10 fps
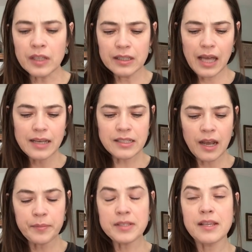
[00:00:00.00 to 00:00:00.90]
last
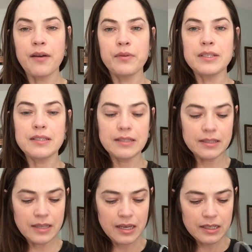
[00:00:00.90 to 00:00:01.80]
time because I was
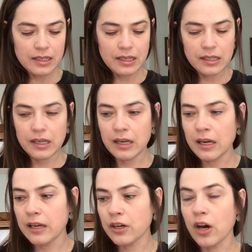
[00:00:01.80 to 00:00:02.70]
sick.
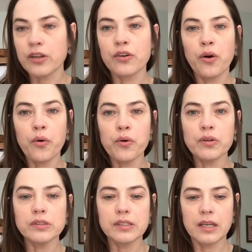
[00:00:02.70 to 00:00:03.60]
I caught a
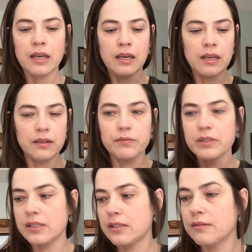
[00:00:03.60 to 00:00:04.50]
cold and
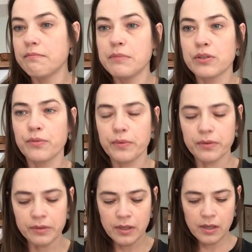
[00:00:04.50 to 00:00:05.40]
was
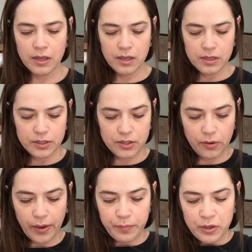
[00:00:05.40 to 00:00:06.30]
miserable.
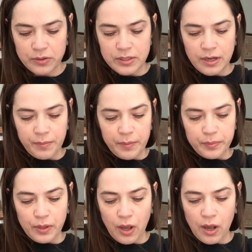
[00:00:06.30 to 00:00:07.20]
So I posted on my
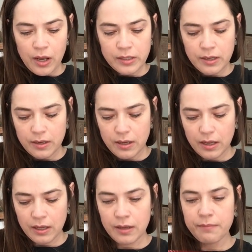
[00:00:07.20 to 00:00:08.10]
blog,
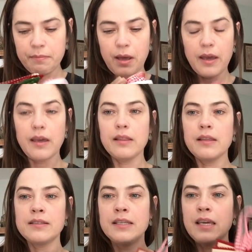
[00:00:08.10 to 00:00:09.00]
my
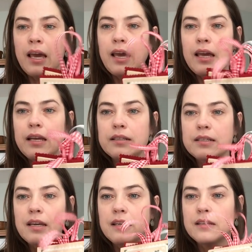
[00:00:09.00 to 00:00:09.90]
Lizzie
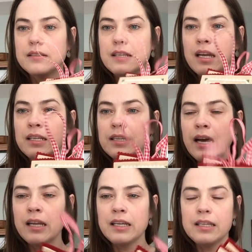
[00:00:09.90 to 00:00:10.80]
Kate Tiny
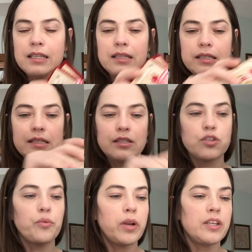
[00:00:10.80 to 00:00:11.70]
Tidings
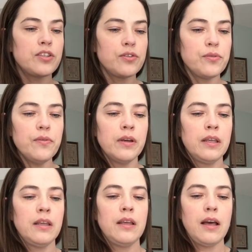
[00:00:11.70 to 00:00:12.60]
22.
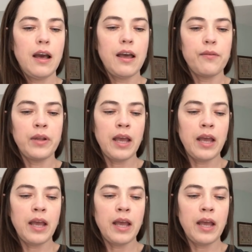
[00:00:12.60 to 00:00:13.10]
I went